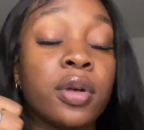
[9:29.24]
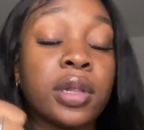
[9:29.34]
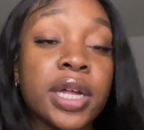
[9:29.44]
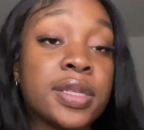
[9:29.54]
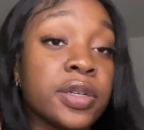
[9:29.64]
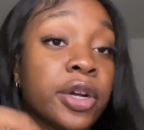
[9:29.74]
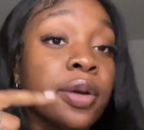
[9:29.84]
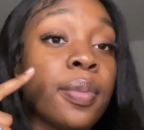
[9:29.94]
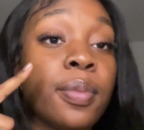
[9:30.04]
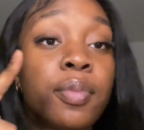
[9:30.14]
Cleanser,
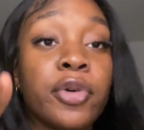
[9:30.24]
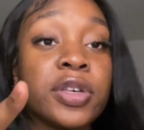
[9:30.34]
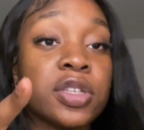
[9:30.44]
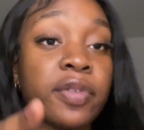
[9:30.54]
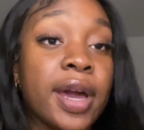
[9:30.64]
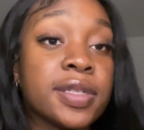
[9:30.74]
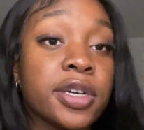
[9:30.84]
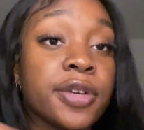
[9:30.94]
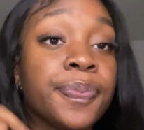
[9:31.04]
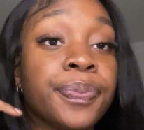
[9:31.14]

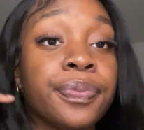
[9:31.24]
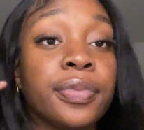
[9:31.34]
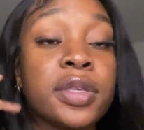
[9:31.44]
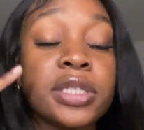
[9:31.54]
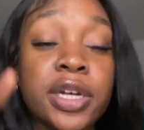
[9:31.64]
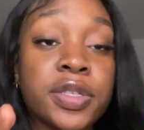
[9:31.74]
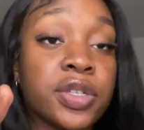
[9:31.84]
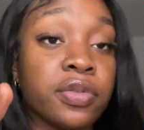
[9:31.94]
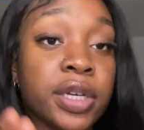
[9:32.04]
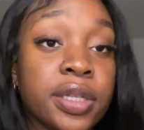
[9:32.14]
moisturizer,
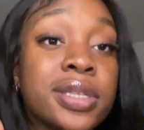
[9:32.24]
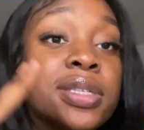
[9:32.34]
sunscreen.